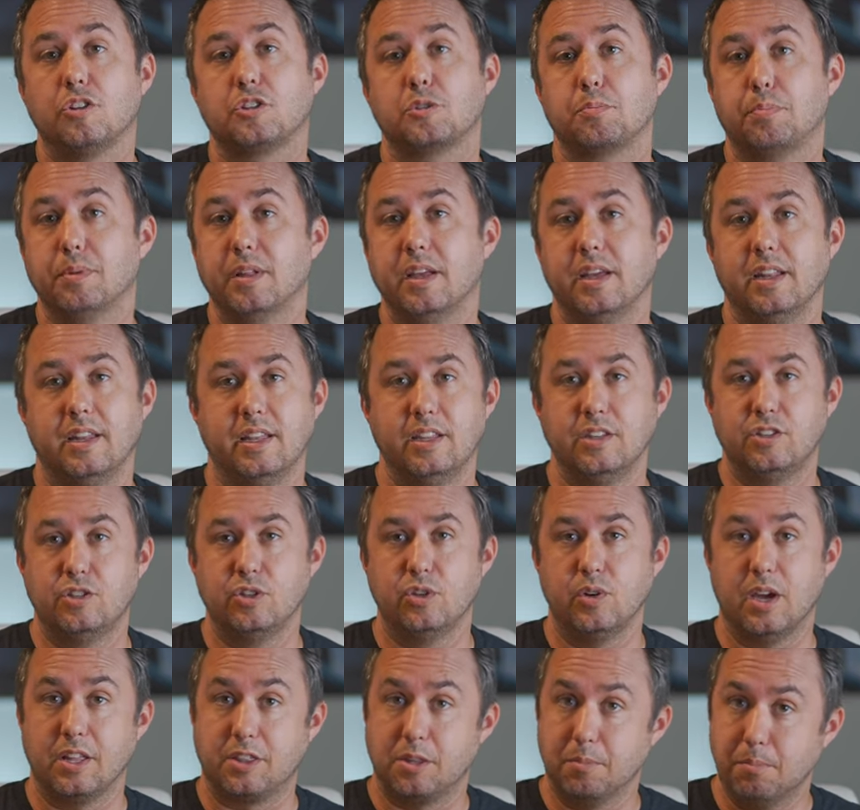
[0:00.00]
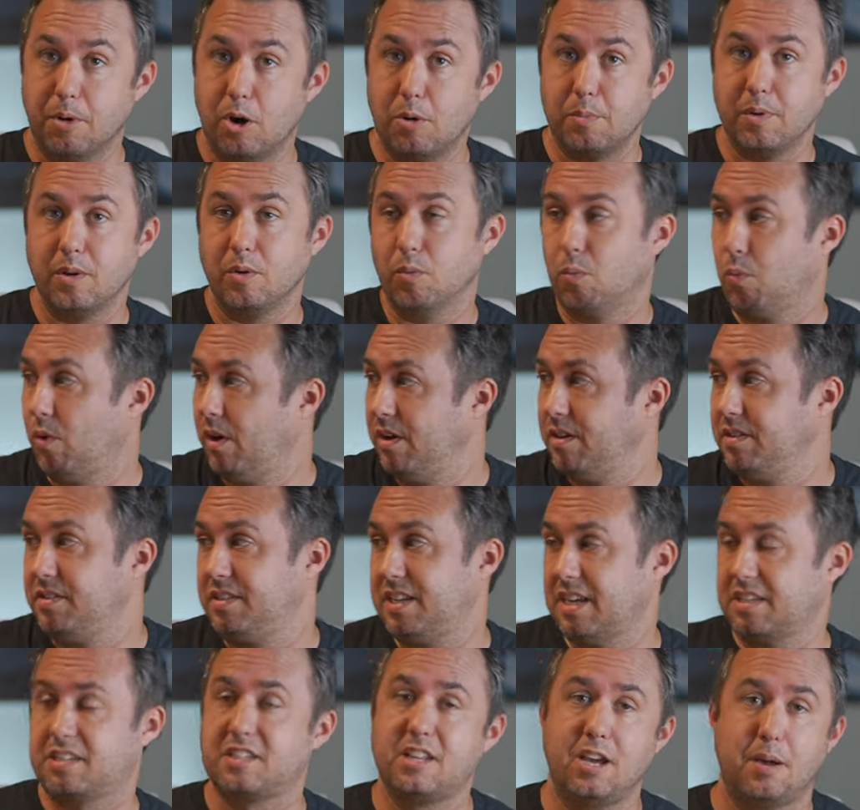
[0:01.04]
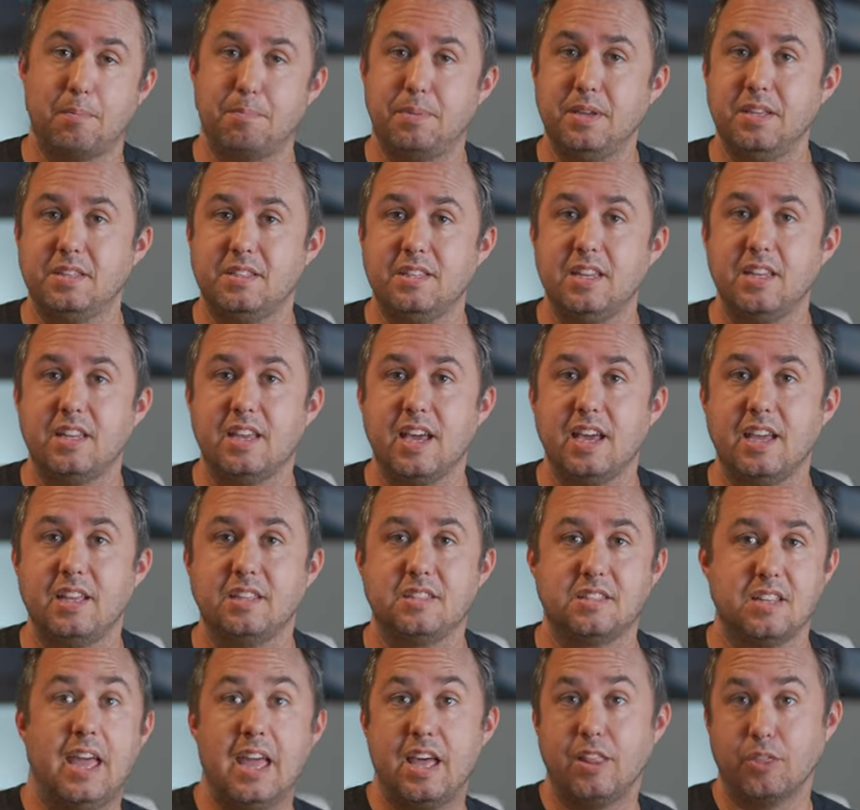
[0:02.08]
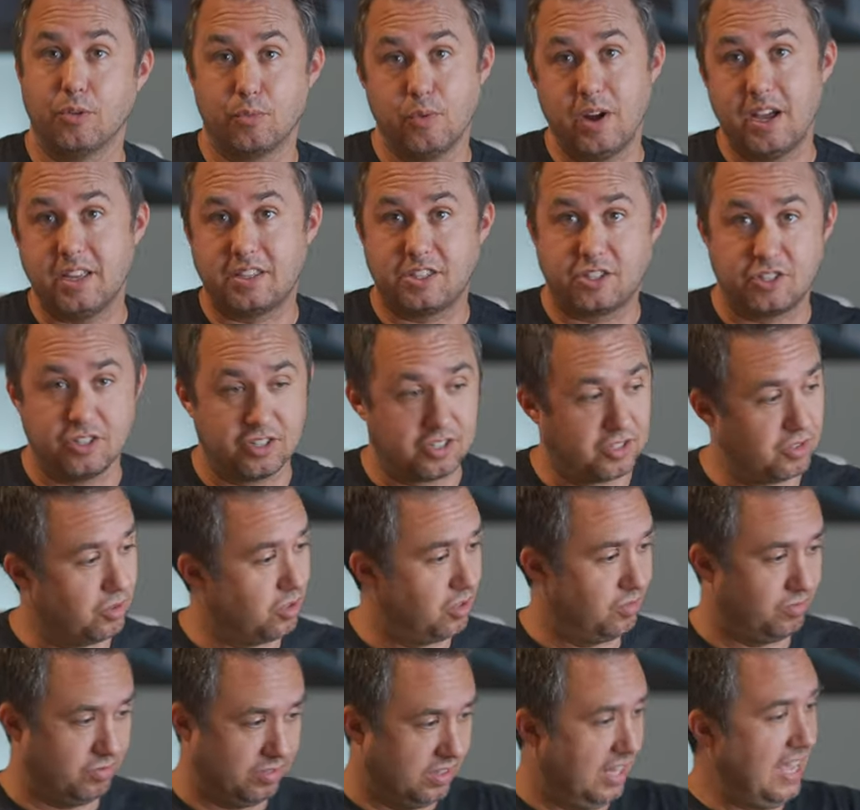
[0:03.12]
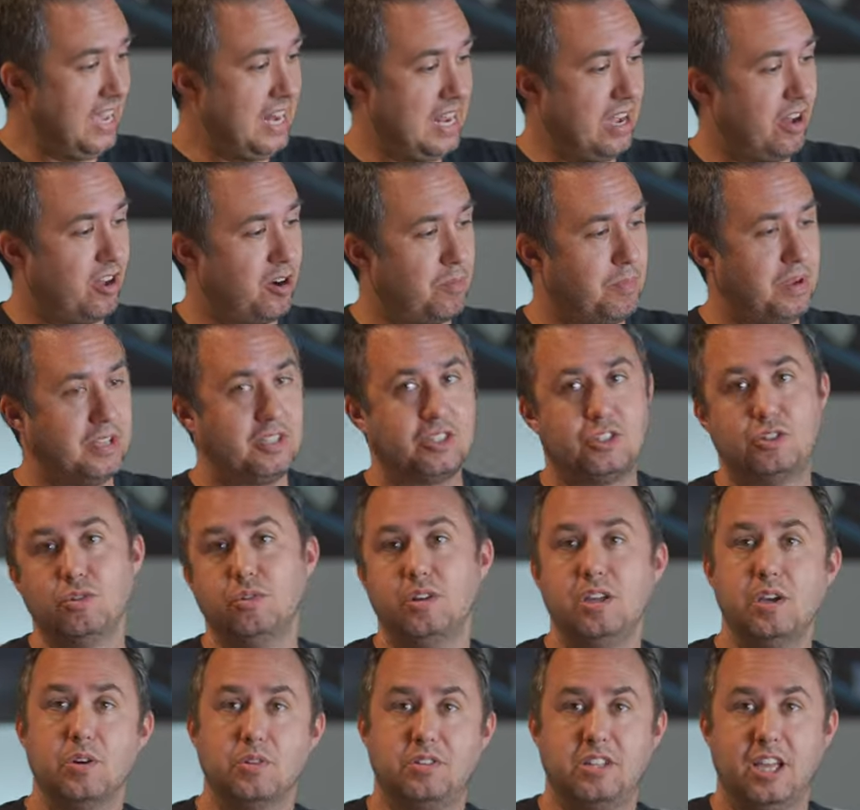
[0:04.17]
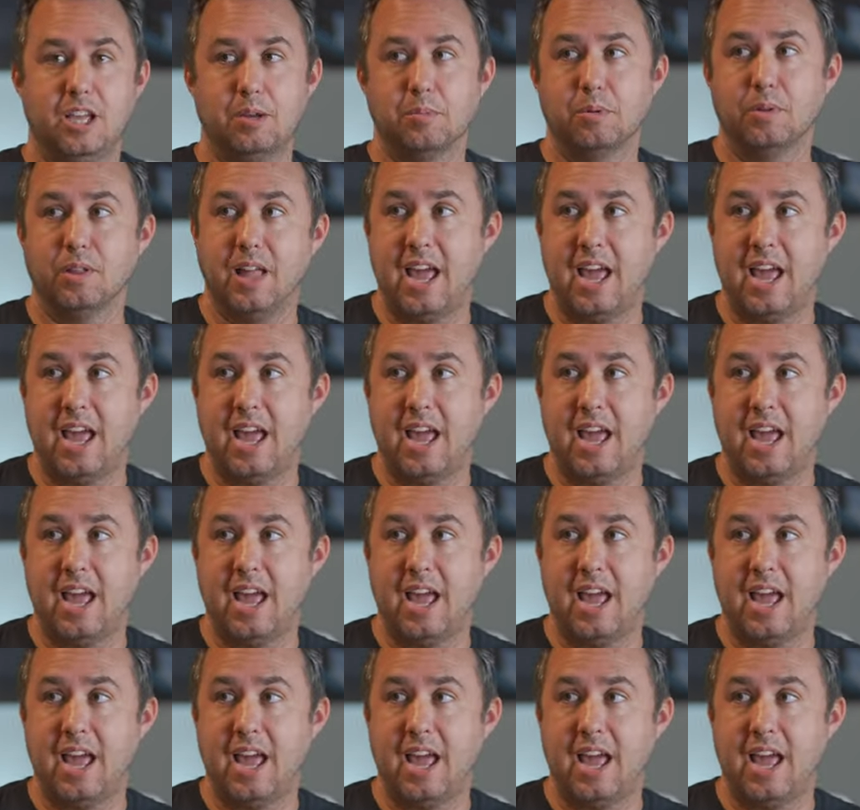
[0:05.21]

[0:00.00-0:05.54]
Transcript: split into, at the moment, one desktop PC case and the rest just sort of laid out on my studio table,